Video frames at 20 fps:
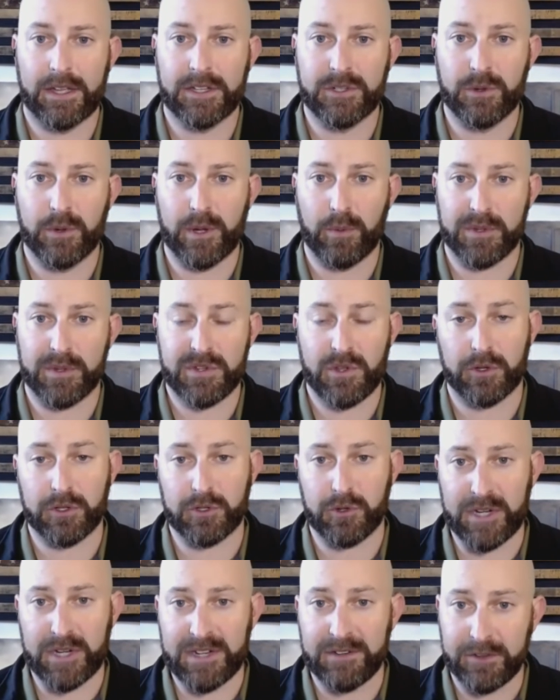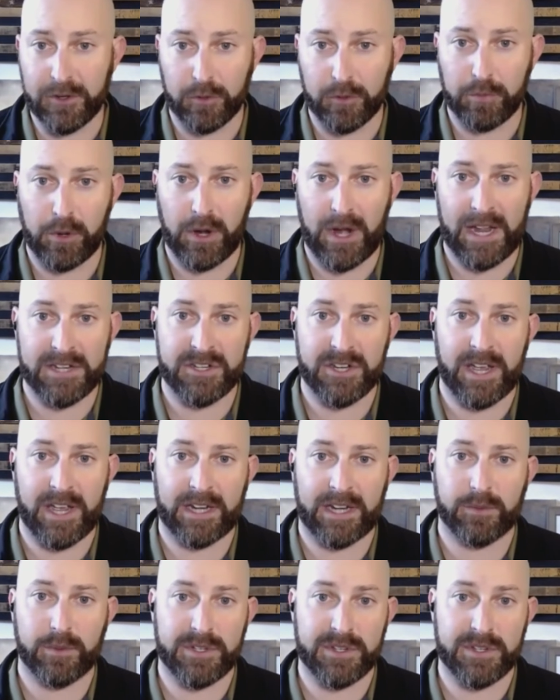doing what's called a greenfield project,